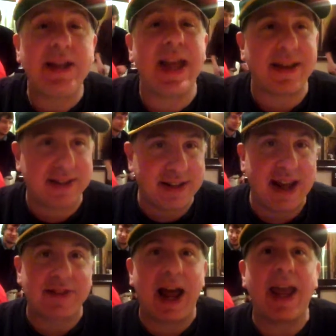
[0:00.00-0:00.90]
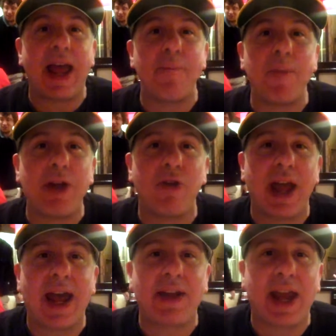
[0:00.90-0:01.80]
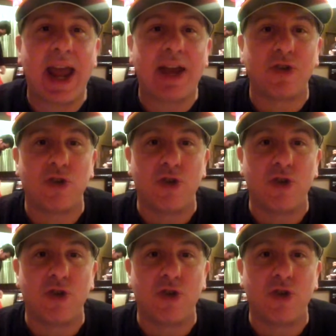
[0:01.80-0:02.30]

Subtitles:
Yes. I met her at her